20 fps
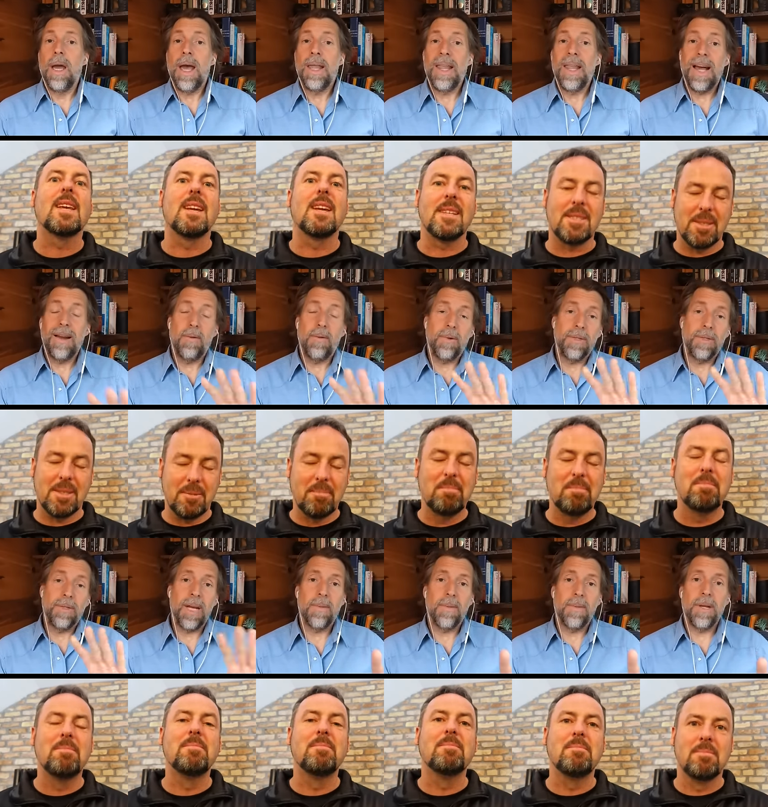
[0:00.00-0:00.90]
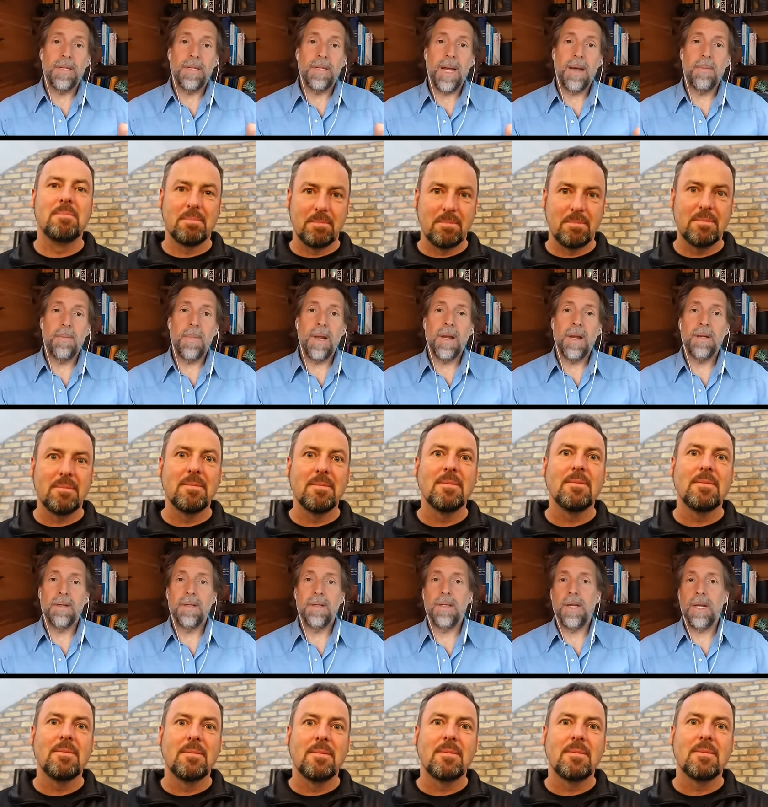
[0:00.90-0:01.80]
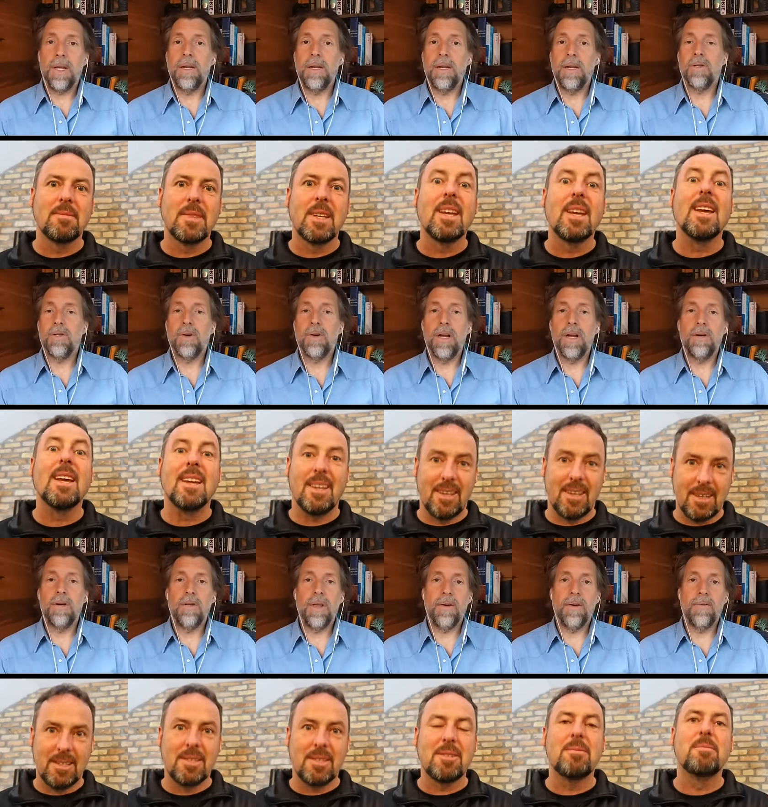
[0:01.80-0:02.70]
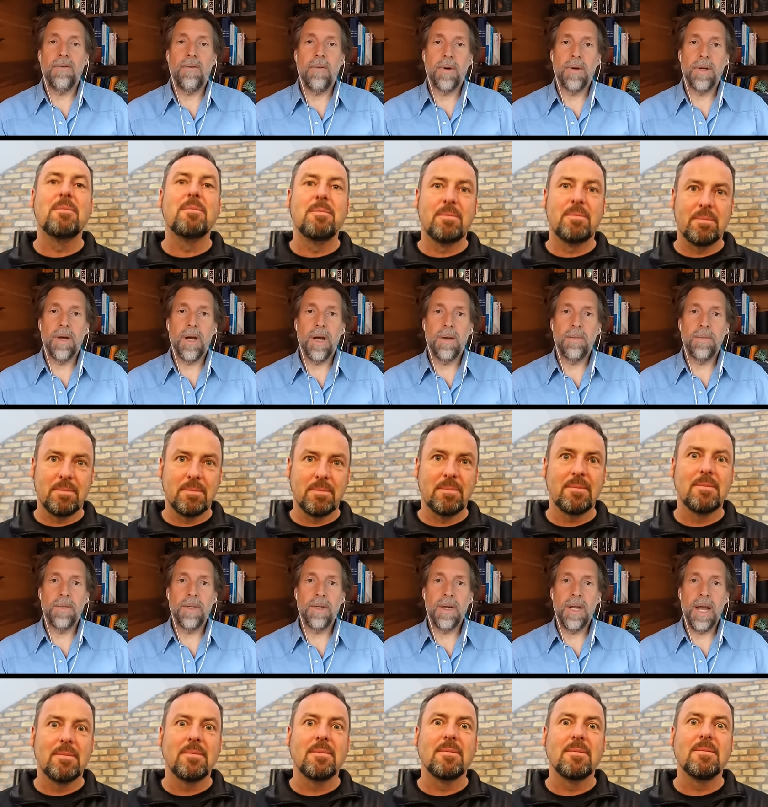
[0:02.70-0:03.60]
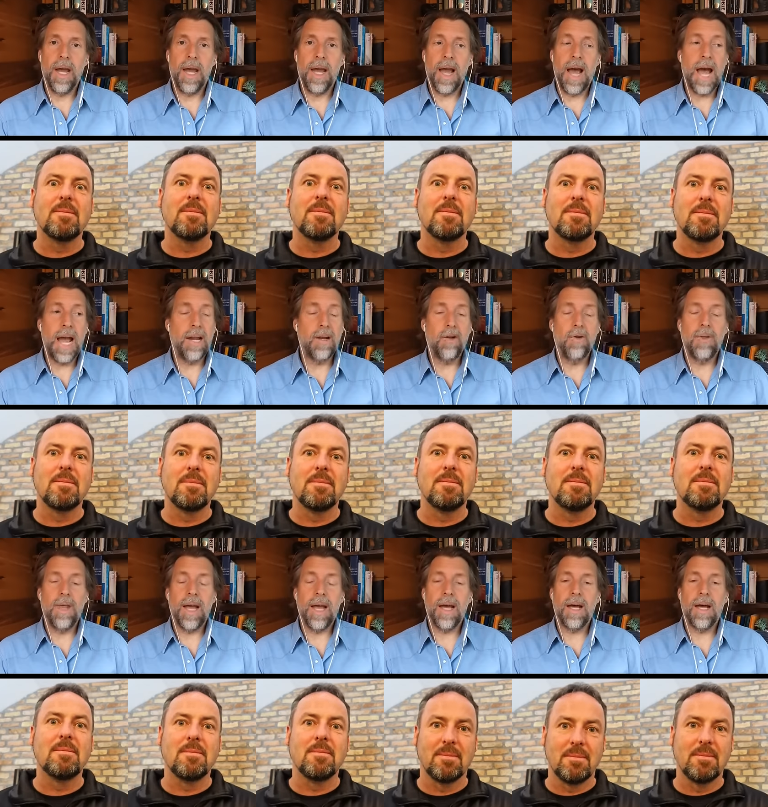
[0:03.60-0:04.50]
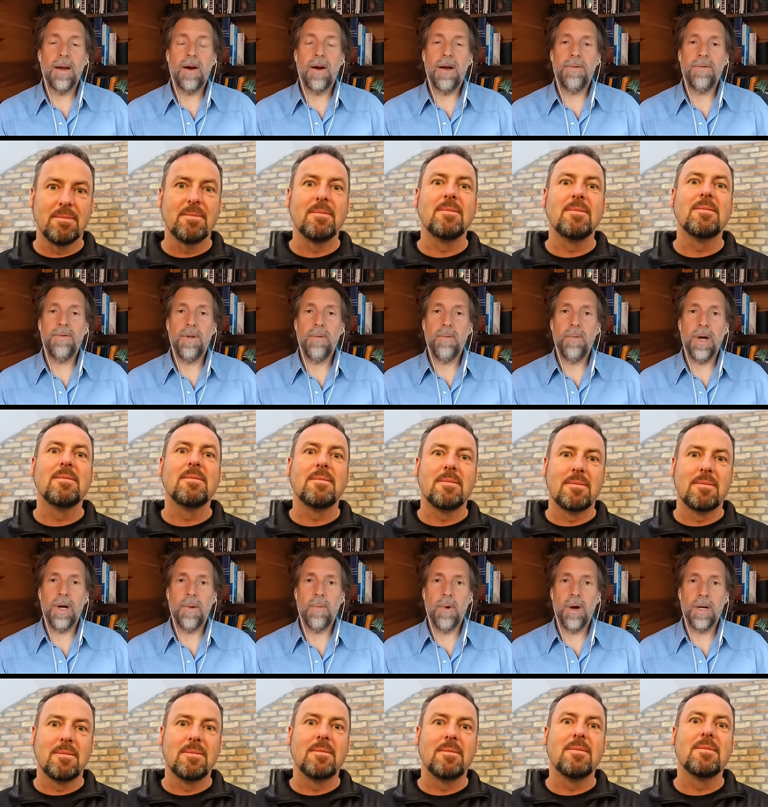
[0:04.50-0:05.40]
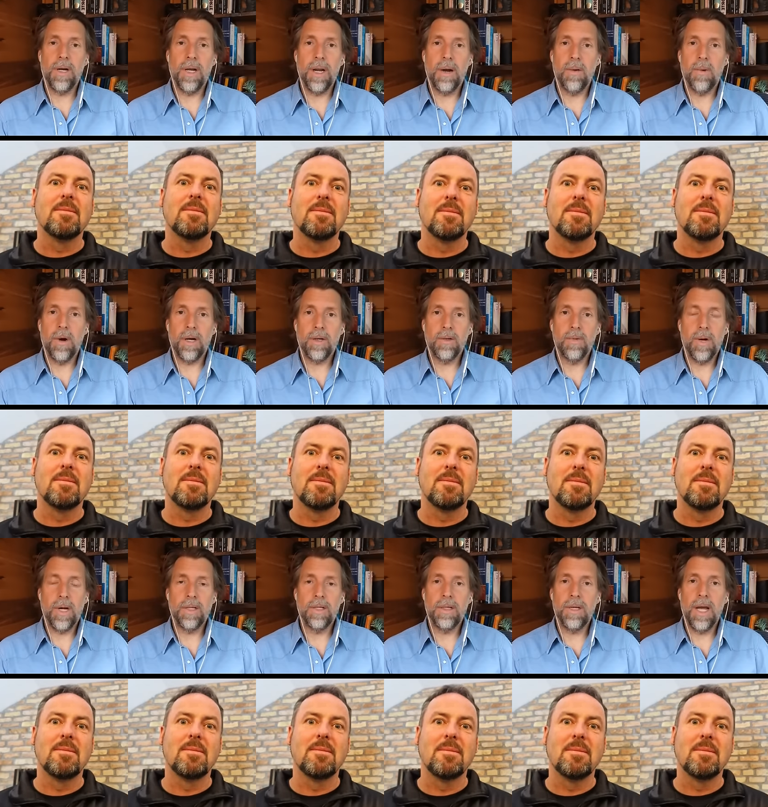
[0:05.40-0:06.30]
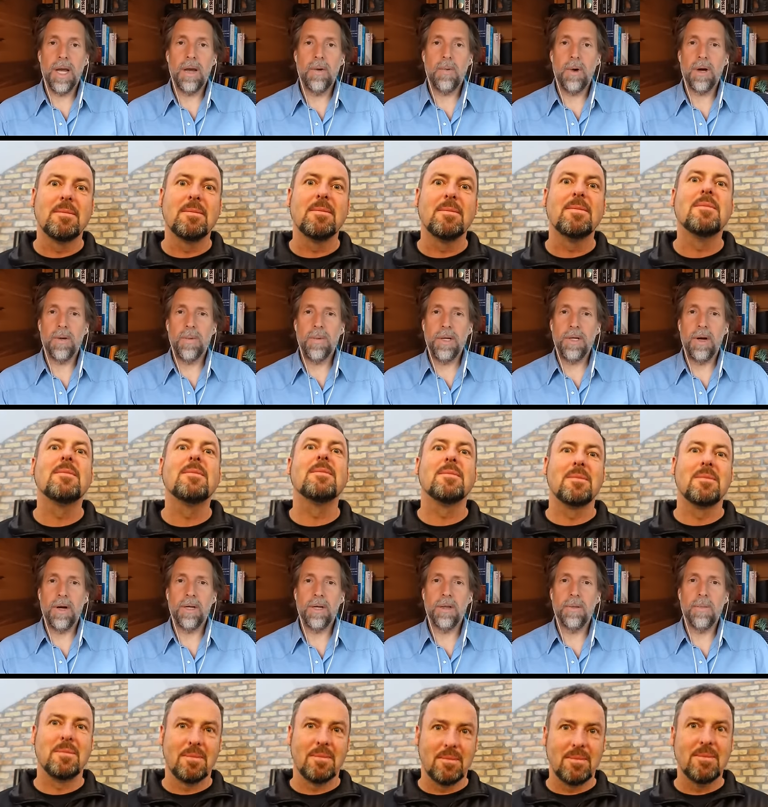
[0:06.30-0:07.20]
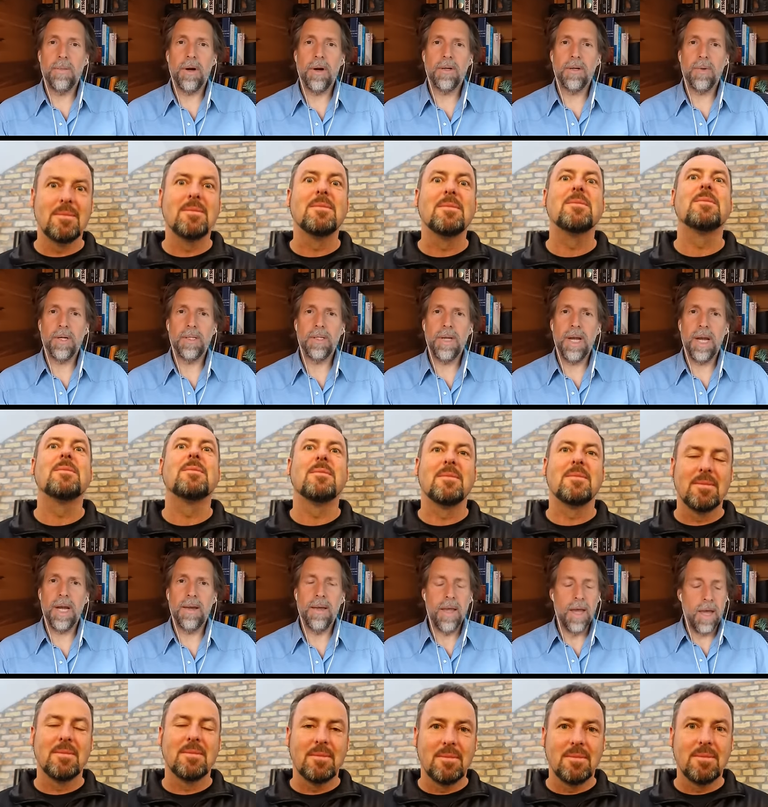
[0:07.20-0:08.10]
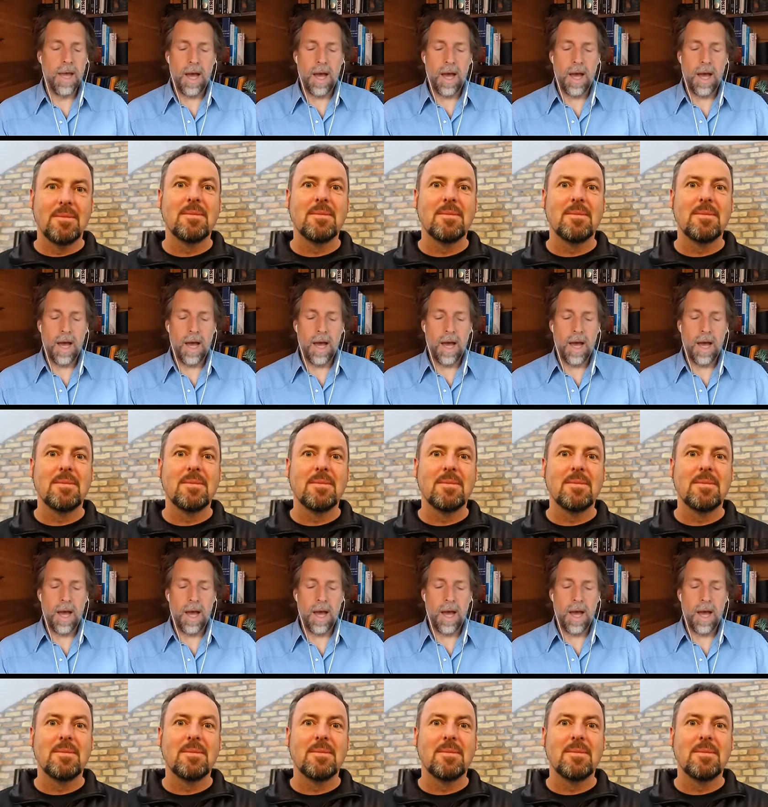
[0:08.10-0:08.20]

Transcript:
Speaker 1: And that will take about 10 minutes, and you can try to do that 4 times a day. I do that often when I'm walking. I walk twice a day, walk my dog in the park twice a day.